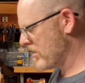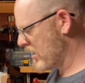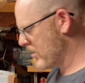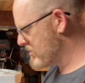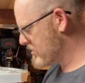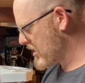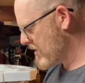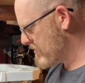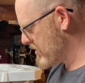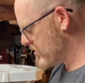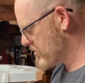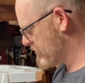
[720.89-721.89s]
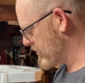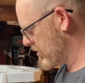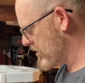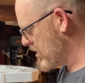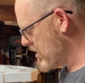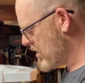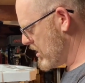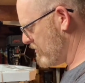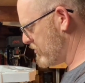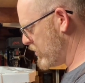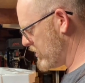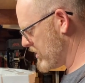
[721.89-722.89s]
I'd saved these for a
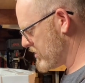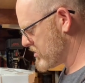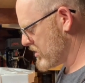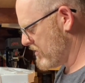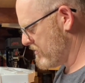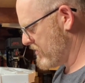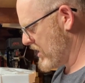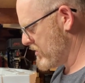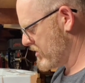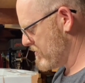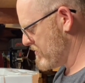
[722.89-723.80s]
few years, so I found them.